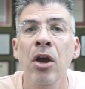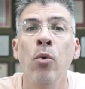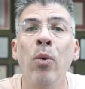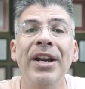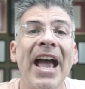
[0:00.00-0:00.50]

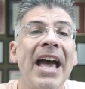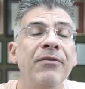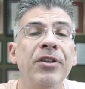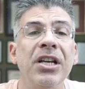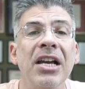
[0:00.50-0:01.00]
When
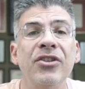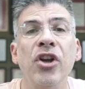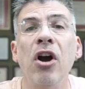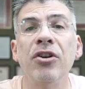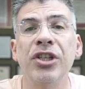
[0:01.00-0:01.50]
advertised to
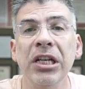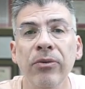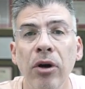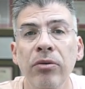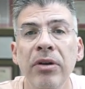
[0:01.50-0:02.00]
R
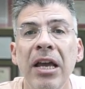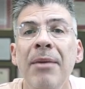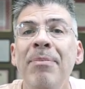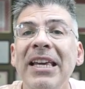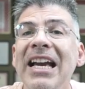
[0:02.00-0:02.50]
zero,
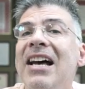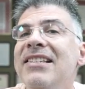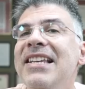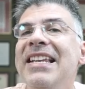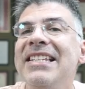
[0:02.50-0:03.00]
because
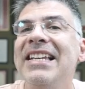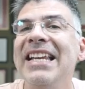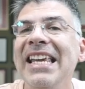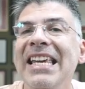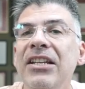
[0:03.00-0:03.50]
it is
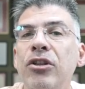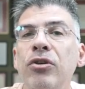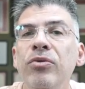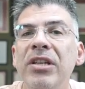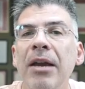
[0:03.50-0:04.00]
an E
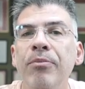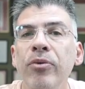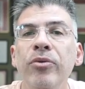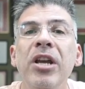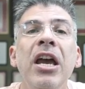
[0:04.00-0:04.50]
two type
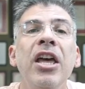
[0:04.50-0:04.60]
route,